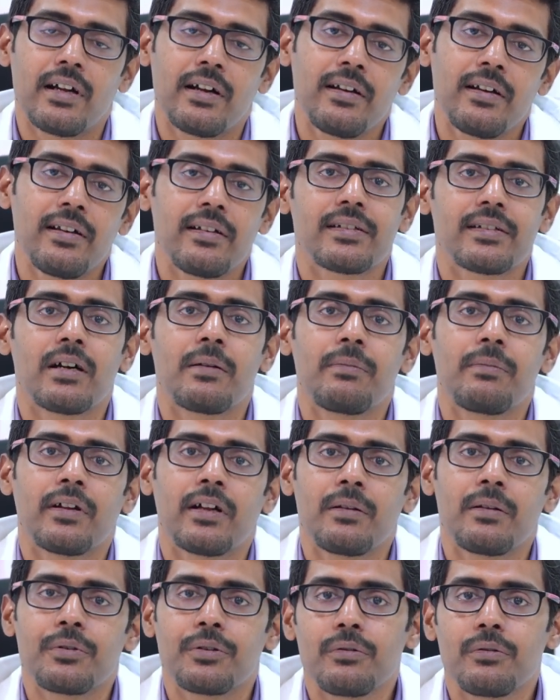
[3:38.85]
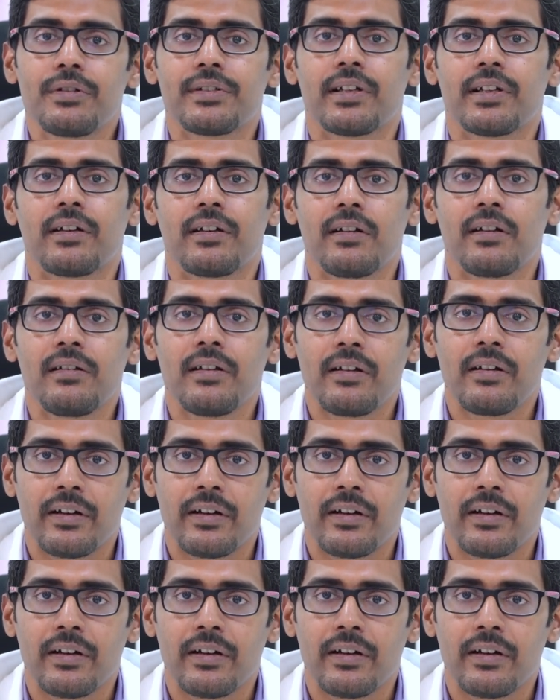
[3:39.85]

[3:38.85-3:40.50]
and sometimes to settle the